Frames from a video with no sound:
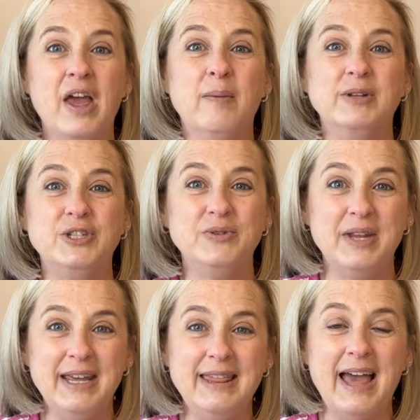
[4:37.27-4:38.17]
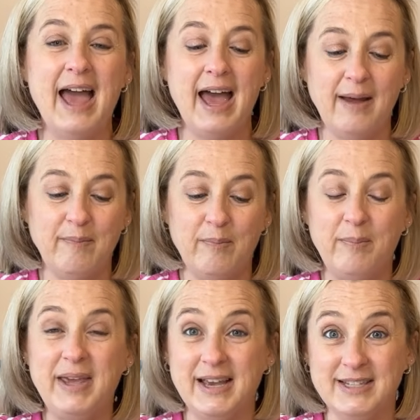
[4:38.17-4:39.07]
But you need that
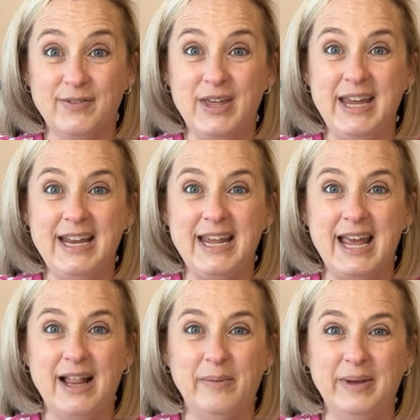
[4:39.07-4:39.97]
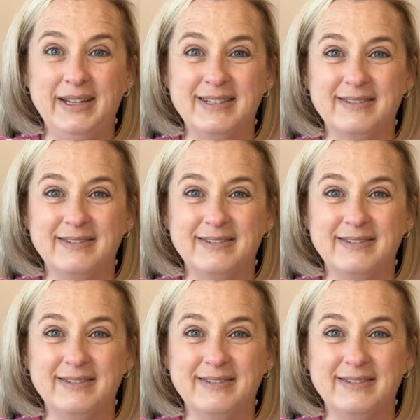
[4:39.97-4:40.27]
because of the heating element.